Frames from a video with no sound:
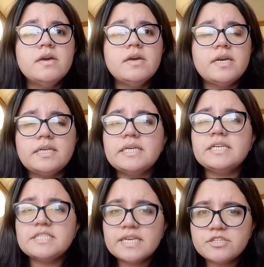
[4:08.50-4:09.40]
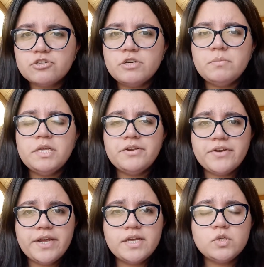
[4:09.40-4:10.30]
it is extremely
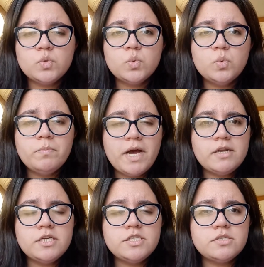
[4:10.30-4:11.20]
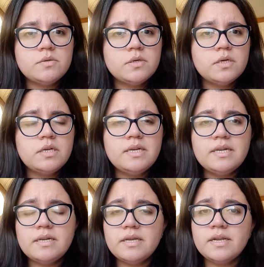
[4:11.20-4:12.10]
rare to manage
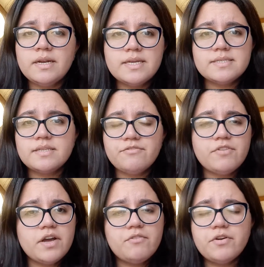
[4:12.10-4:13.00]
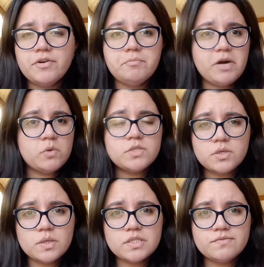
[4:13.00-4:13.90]
in less than £500 in
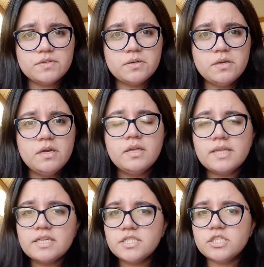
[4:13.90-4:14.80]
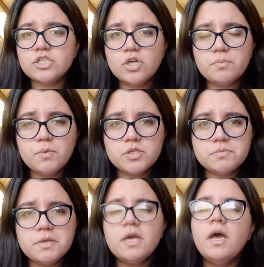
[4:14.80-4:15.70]
Oxford. That is just not
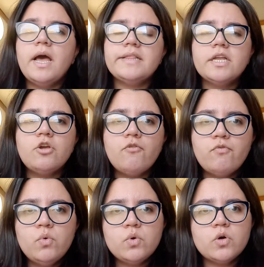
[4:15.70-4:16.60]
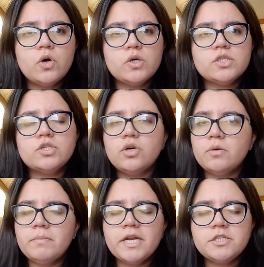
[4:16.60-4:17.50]
possible. And then your food costs, your
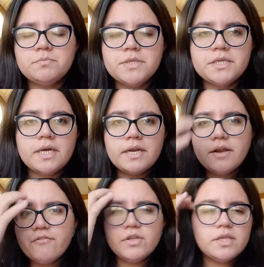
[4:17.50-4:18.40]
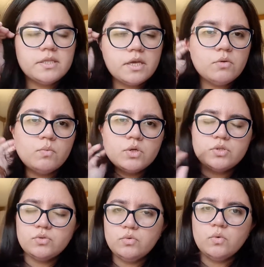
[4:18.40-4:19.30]
management, and everything that you want
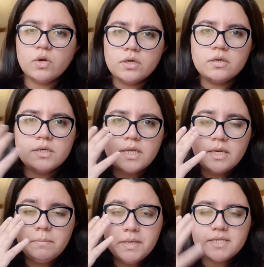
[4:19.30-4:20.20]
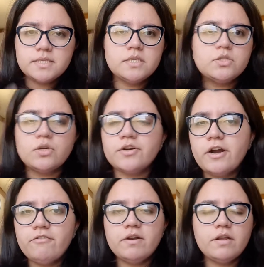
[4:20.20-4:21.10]
to do on a daily basis, your
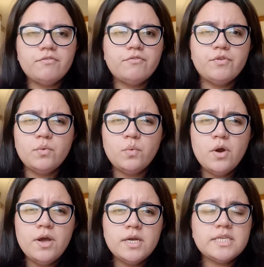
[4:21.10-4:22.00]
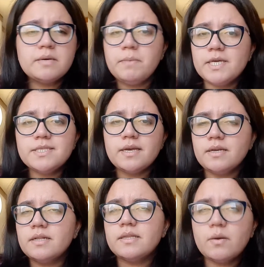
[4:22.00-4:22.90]
travel, if you take a
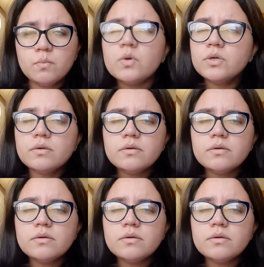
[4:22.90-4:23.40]
bicycle, that would